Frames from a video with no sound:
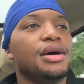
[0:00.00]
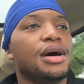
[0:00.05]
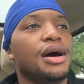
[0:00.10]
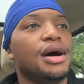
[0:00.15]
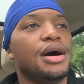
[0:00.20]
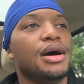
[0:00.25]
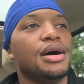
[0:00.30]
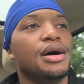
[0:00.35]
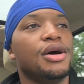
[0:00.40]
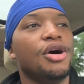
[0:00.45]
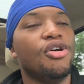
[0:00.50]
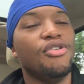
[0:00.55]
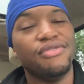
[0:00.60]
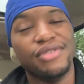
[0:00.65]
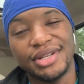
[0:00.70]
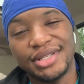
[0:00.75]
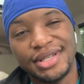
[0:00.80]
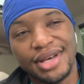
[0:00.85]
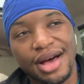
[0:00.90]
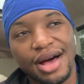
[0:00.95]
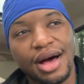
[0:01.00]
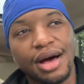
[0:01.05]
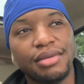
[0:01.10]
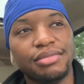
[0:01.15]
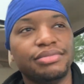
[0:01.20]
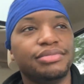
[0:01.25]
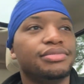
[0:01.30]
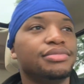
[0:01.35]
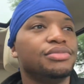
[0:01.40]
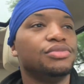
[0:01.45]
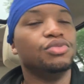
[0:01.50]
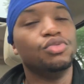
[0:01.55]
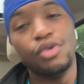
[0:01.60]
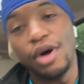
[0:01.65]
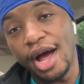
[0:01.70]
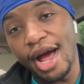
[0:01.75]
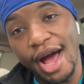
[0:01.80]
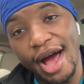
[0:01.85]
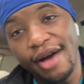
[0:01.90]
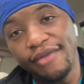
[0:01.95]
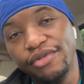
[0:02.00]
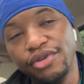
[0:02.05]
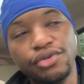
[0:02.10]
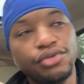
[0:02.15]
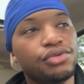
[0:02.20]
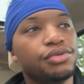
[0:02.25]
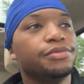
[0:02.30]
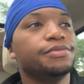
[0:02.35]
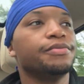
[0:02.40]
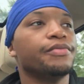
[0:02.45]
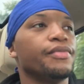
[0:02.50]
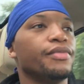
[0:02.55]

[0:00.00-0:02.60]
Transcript: overtime, what have you.